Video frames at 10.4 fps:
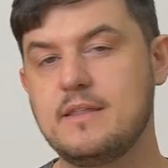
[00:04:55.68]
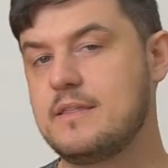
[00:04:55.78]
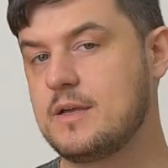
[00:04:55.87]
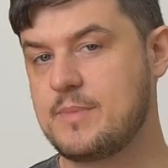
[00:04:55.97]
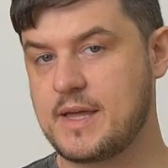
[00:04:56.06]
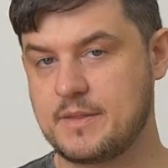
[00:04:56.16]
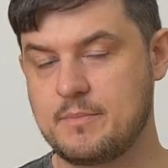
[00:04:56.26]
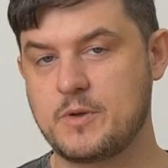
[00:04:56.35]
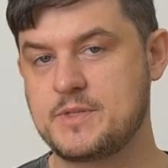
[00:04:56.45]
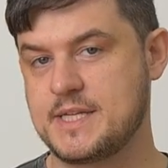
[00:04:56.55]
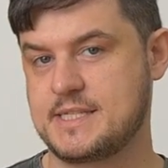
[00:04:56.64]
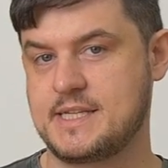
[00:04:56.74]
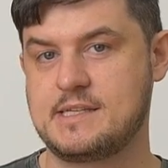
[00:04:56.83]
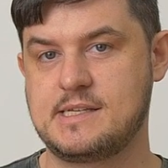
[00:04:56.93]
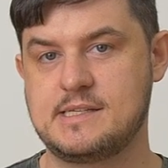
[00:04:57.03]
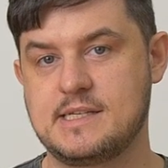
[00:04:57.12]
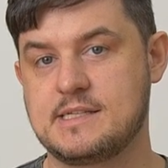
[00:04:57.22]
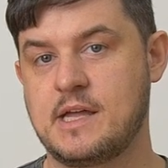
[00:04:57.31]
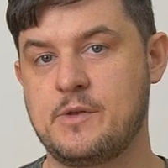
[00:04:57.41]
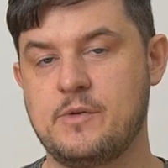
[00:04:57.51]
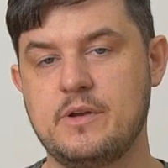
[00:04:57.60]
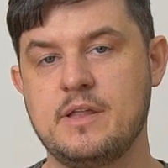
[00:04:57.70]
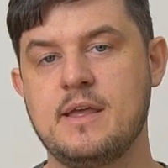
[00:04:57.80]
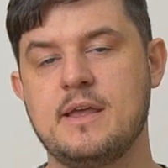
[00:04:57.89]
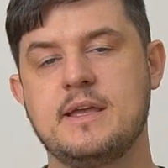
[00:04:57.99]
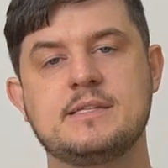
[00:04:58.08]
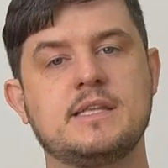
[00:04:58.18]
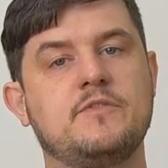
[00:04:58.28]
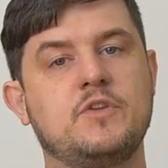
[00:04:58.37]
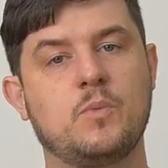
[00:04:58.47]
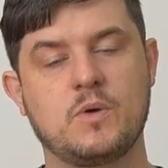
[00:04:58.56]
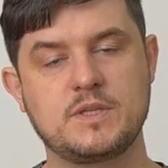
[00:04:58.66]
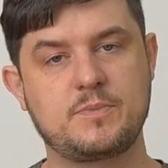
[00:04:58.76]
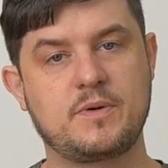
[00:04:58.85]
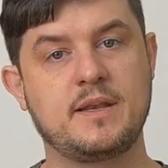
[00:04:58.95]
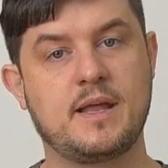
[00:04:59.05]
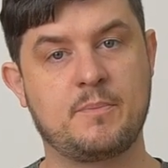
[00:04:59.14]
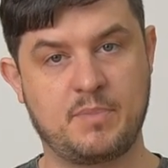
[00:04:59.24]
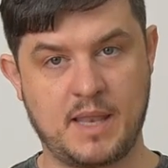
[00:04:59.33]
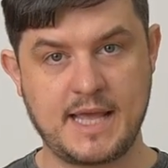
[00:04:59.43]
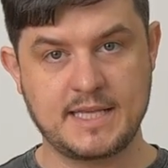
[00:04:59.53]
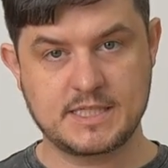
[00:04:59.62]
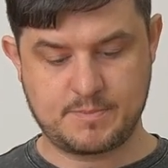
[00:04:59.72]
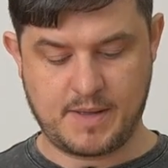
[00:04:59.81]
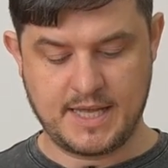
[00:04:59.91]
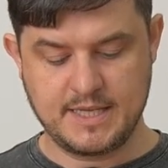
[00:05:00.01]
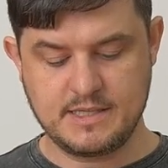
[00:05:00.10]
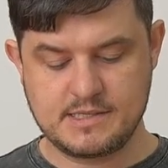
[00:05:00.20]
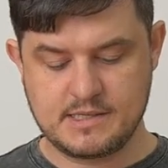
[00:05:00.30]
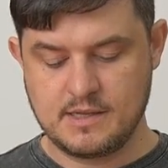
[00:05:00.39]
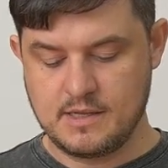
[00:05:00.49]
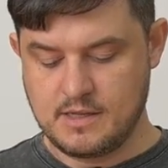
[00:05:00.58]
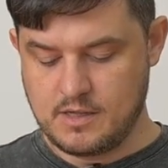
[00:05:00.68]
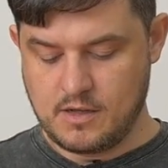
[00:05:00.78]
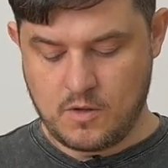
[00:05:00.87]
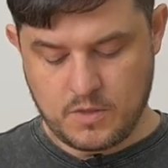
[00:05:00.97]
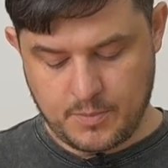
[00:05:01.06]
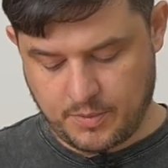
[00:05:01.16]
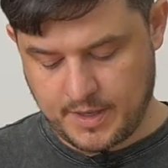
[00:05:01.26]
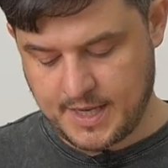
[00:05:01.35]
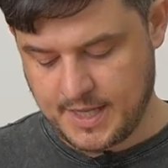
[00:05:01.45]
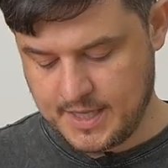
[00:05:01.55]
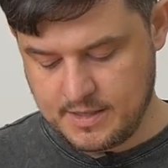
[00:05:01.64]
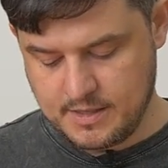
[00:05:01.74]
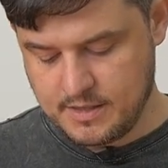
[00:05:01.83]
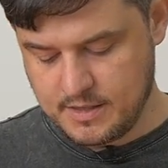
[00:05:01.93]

thing about the Motex 6600 is that if you want to print a blank space on the print head,